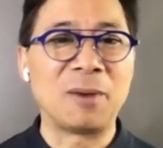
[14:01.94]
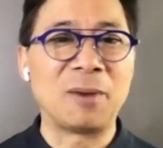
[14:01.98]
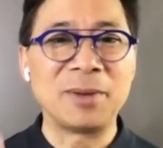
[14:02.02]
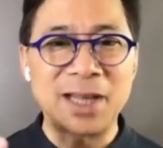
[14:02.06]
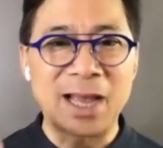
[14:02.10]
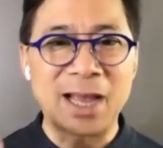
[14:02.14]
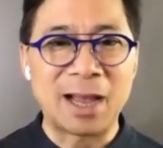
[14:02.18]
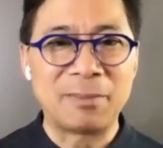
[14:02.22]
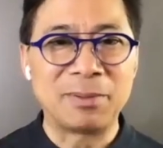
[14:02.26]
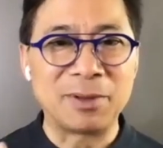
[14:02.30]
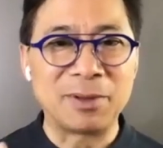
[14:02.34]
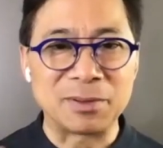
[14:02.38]

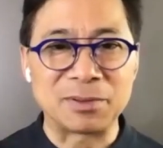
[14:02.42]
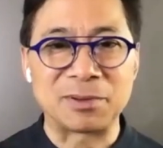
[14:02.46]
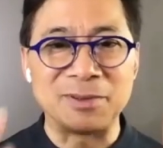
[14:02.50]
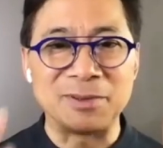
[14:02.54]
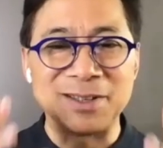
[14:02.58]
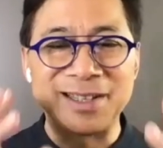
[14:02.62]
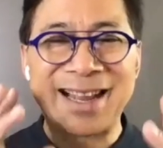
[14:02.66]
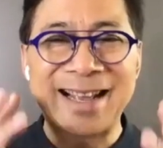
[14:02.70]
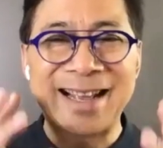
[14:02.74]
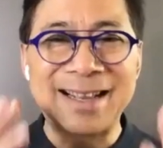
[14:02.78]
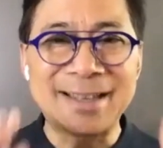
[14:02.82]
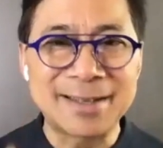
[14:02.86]
metabolism,
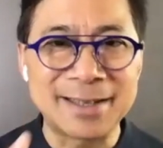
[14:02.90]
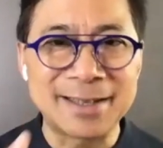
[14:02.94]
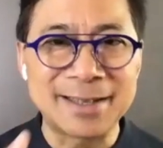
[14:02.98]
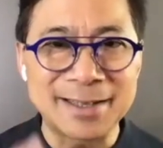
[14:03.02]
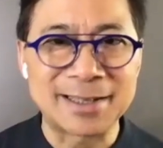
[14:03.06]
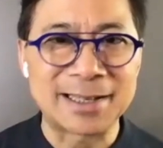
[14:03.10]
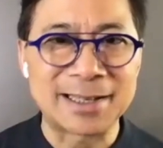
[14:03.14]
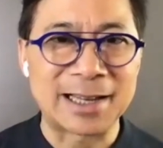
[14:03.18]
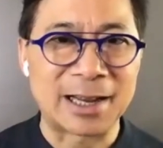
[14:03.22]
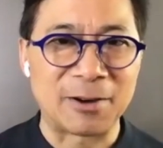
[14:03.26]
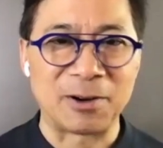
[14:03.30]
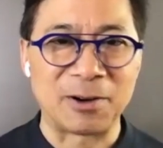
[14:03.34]

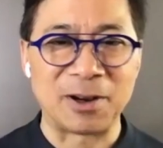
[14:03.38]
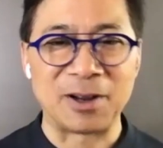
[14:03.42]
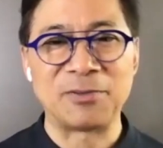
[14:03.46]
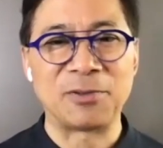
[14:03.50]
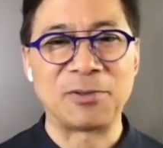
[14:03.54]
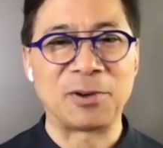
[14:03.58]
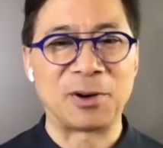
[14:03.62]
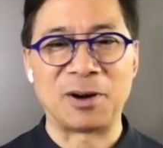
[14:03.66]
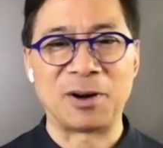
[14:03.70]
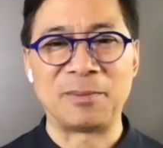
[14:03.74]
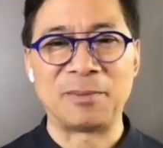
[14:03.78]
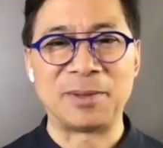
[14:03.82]
necessary
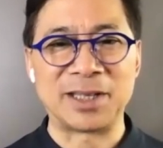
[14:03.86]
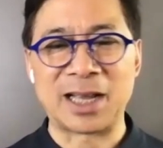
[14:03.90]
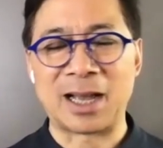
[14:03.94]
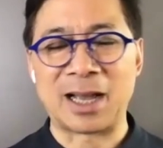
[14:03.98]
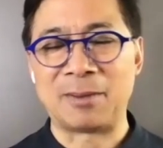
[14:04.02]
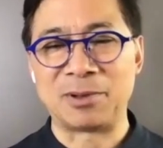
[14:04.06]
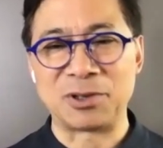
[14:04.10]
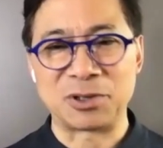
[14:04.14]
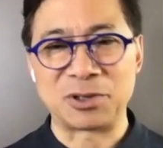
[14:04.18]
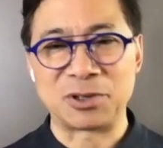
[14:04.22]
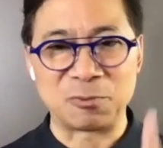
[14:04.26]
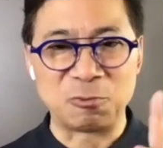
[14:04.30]
for our
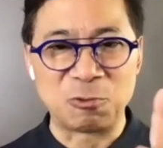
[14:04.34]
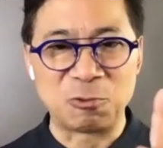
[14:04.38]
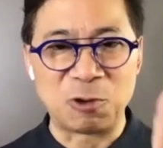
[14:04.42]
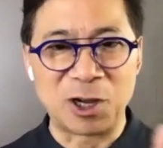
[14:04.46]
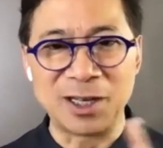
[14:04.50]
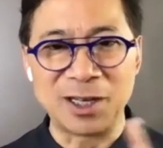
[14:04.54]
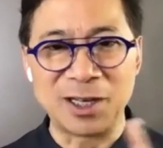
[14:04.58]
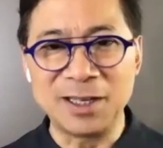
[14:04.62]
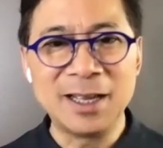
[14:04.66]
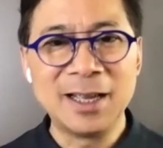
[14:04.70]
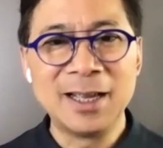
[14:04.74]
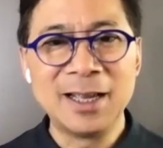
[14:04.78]
metabolism.
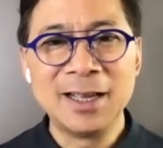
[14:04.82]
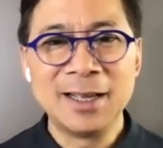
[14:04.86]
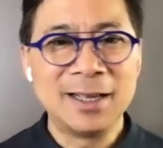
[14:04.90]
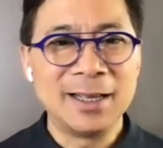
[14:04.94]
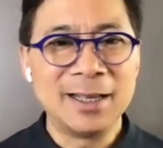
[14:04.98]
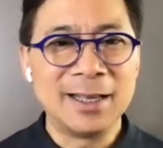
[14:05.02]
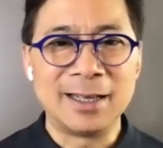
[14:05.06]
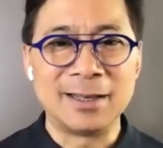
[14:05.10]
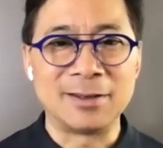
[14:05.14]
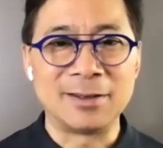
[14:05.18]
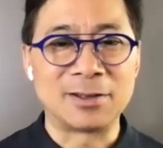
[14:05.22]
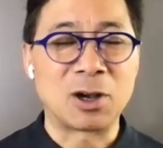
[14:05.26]
One
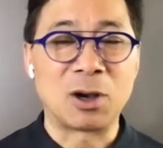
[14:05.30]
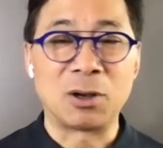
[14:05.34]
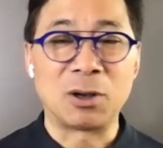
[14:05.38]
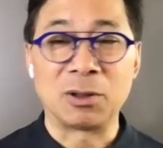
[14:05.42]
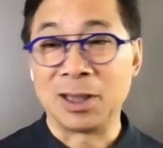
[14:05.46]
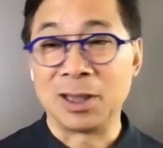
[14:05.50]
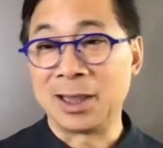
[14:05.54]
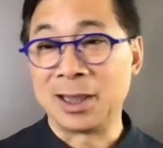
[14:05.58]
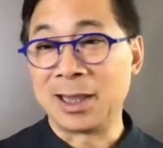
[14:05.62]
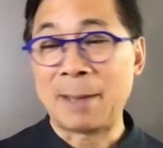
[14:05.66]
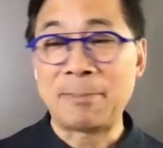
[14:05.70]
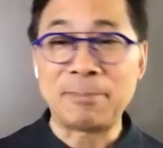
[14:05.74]
is
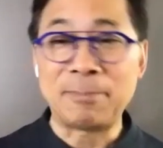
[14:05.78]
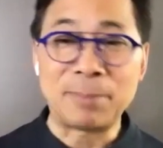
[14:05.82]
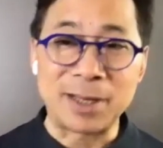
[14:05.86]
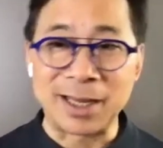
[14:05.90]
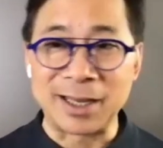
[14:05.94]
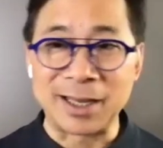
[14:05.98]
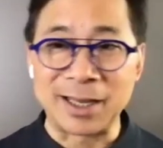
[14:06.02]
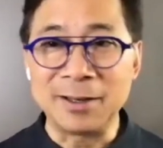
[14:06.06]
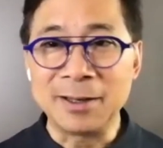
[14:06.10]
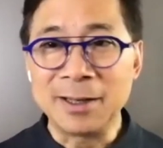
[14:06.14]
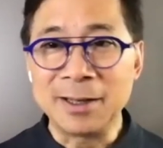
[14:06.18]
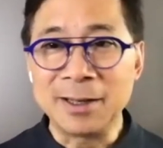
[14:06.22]
called
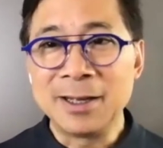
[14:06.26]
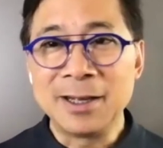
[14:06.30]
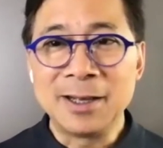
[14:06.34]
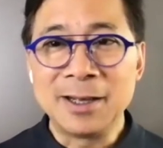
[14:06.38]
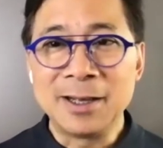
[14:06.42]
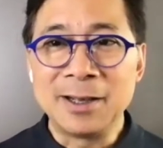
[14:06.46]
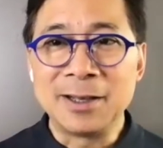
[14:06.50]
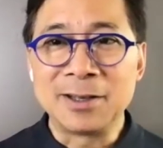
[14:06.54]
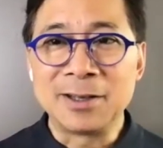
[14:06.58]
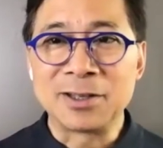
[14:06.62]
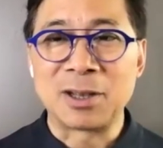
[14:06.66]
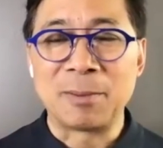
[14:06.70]
leptin.
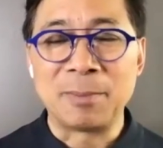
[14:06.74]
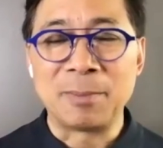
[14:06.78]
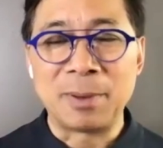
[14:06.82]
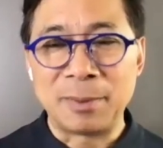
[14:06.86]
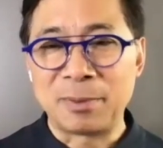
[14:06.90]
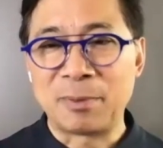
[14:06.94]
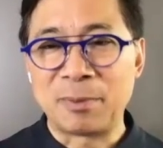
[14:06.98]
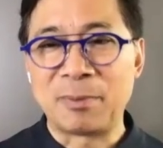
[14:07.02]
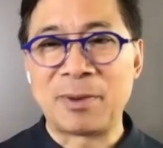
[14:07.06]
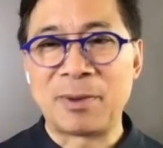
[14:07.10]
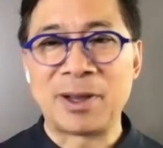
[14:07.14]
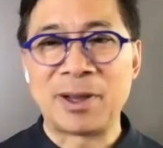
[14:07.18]
Some
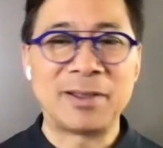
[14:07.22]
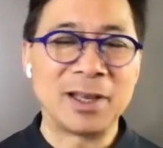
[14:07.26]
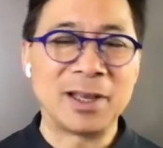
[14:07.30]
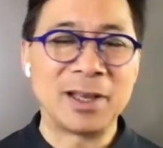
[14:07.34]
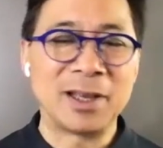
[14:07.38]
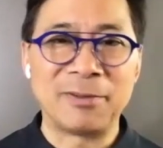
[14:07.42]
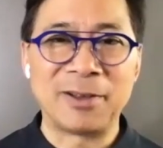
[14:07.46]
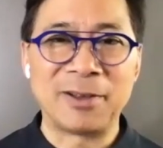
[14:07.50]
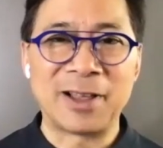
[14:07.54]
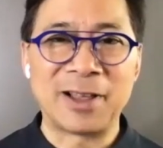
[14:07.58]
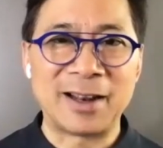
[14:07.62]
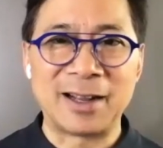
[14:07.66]
people might think
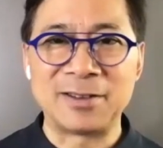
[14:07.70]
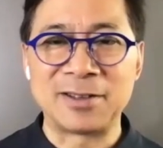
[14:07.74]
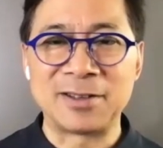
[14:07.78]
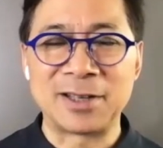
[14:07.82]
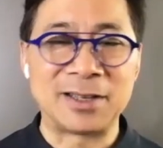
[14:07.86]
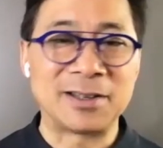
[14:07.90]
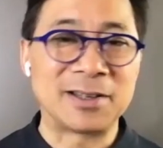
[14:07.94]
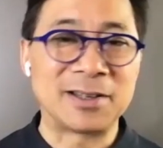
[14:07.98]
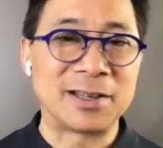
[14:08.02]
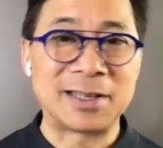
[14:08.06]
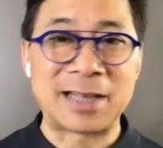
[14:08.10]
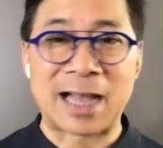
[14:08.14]
of that as
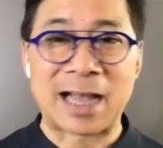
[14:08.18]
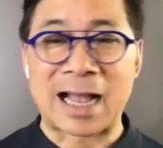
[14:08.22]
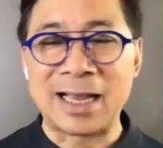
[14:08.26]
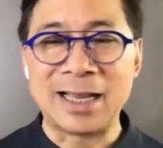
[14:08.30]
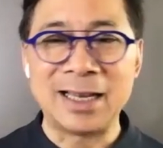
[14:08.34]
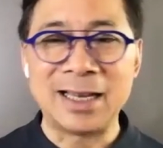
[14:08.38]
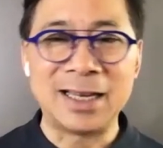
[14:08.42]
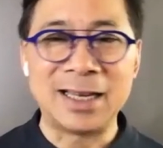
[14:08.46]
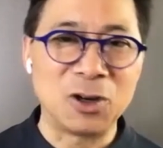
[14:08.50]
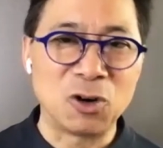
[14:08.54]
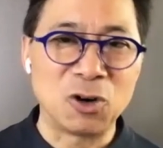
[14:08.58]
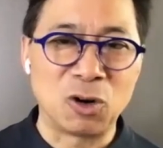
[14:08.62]
a
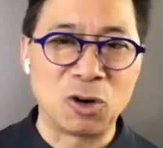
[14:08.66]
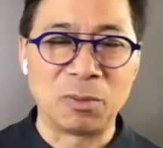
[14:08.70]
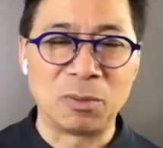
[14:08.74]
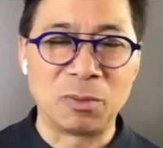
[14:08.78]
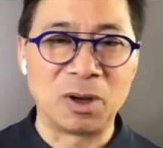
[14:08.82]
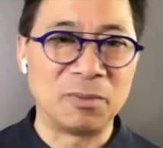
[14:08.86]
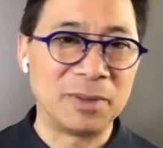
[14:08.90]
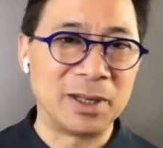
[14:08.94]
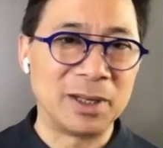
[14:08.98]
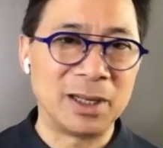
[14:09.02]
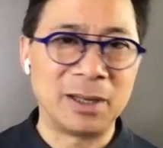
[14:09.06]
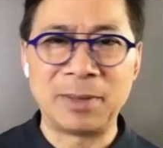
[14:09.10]
satiety hormone,
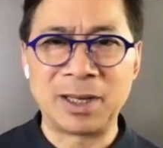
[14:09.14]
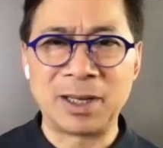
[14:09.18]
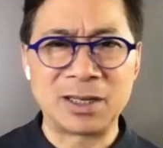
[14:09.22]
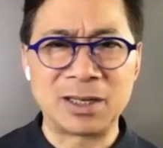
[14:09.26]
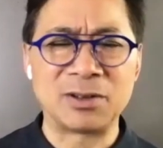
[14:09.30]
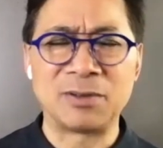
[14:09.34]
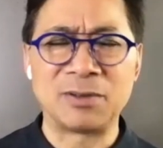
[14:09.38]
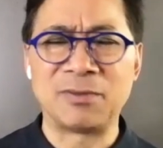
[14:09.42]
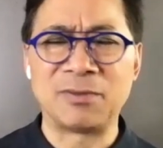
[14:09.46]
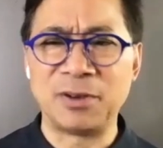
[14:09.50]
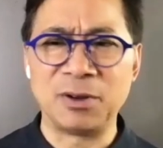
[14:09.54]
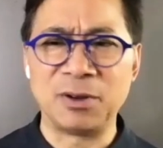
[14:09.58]
I meaning it makes
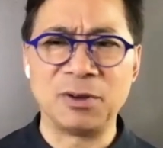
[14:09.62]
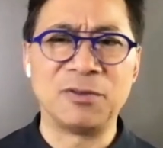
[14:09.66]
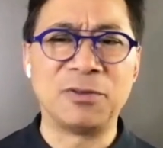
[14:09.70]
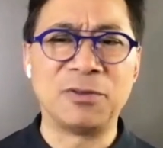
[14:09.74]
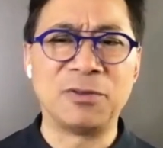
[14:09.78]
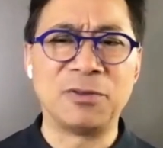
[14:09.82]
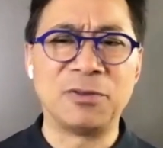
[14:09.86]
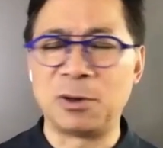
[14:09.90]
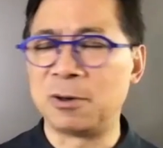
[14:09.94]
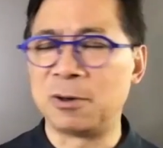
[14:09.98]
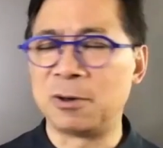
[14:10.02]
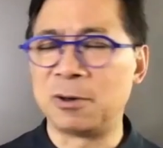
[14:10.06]
you feel
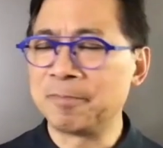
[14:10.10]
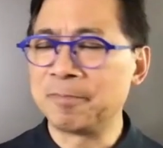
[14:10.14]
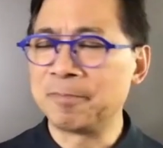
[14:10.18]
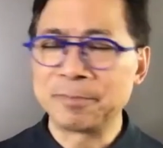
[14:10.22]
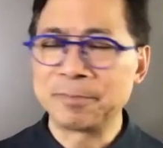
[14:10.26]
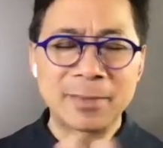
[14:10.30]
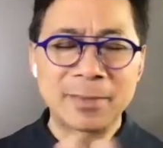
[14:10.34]
full.